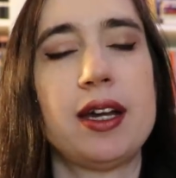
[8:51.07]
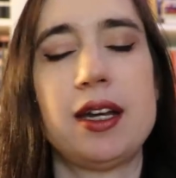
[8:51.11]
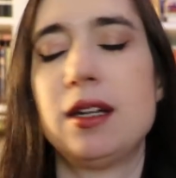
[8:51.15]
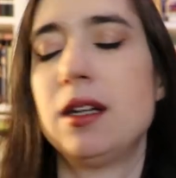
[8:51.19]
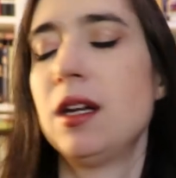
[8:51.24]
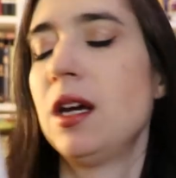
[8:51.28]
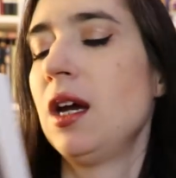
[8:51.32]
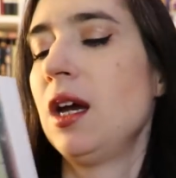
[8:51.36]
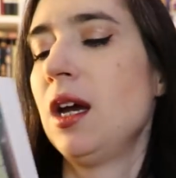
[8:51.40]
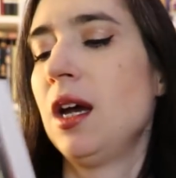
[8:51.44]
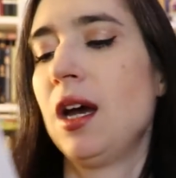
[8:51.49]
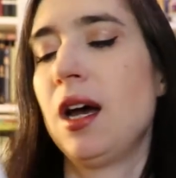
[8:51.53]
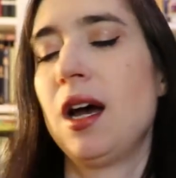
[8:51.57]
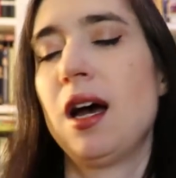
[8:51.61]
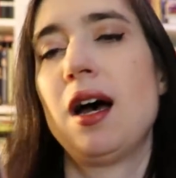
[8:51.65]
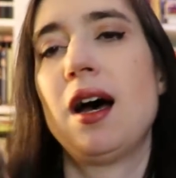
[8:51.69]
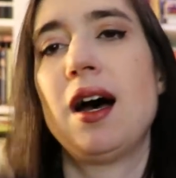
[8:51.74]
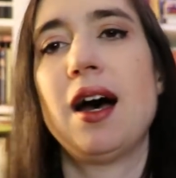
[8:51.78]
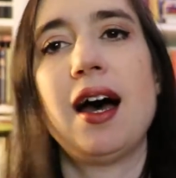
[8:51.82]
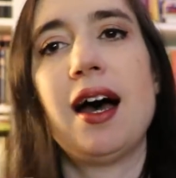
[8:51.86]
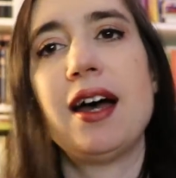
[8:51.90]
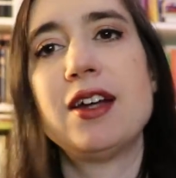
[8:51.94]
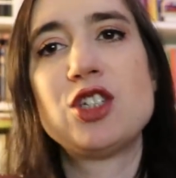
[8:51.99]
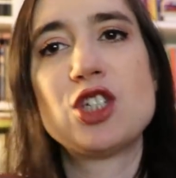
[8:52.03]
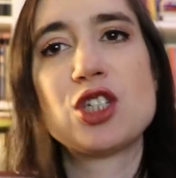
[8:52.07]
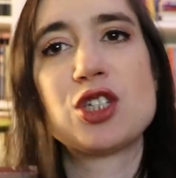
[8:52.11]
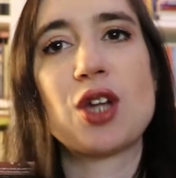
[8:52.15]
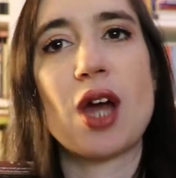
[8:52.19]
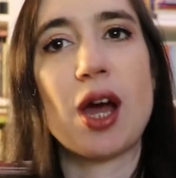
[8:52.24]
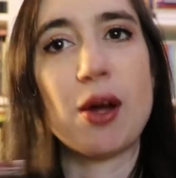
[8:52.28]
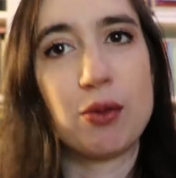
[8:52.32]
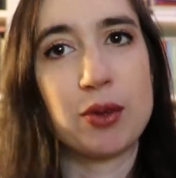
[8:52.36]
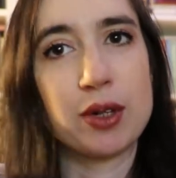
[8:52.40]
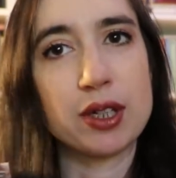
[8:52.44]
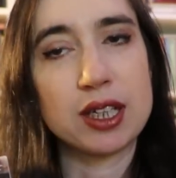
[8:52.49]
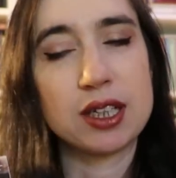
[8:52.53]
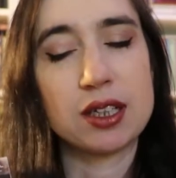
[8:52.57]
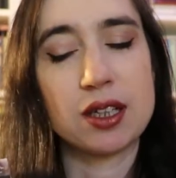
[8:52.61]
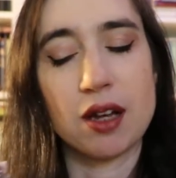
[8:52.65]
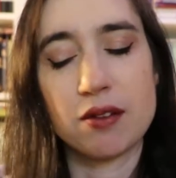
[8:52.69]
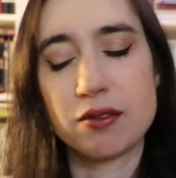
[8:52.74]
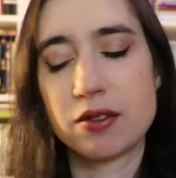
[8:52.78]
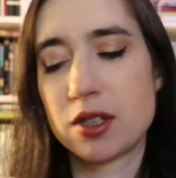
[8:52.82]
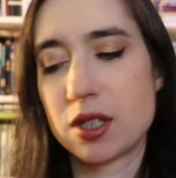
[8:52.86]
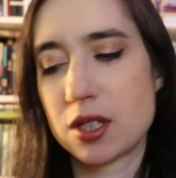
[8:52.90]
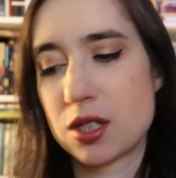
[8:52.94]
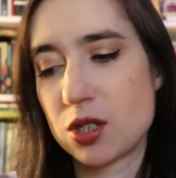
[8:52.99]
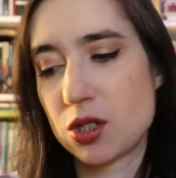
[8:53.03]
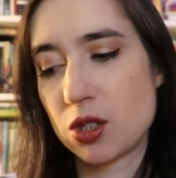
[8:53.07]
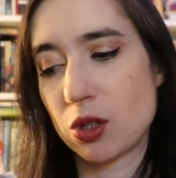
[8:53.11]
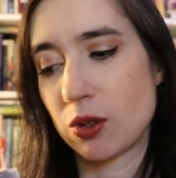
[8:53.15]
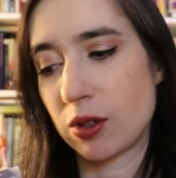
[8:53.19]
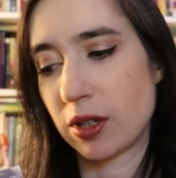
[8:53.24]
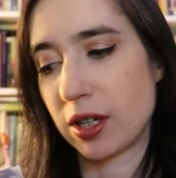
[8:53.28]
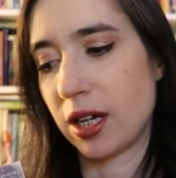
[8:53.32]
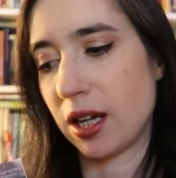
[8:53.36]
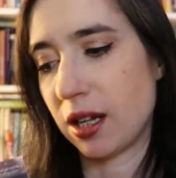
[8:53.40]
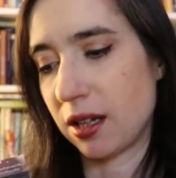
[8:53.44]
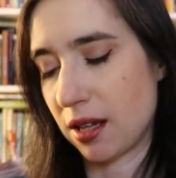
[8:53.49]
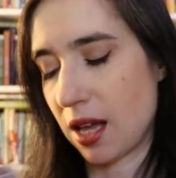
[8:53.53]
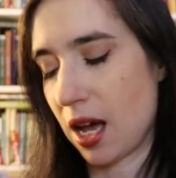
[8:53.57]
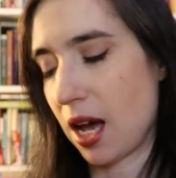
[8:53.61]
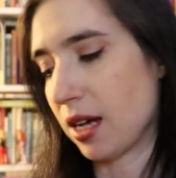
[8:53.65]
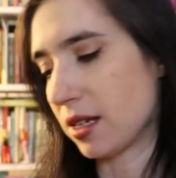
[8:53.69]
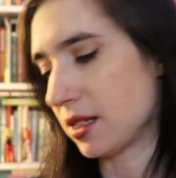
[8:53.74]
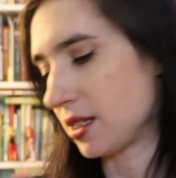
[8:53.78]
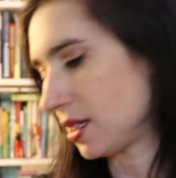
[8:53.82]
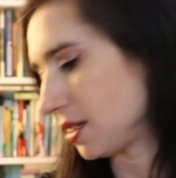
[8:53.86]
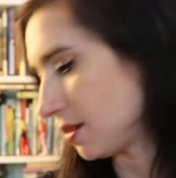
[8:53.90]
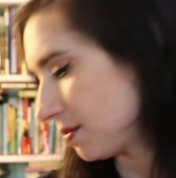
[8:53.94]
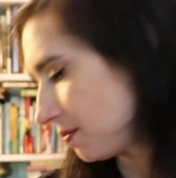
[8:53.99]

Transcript: And I just, I really loved the story a lot.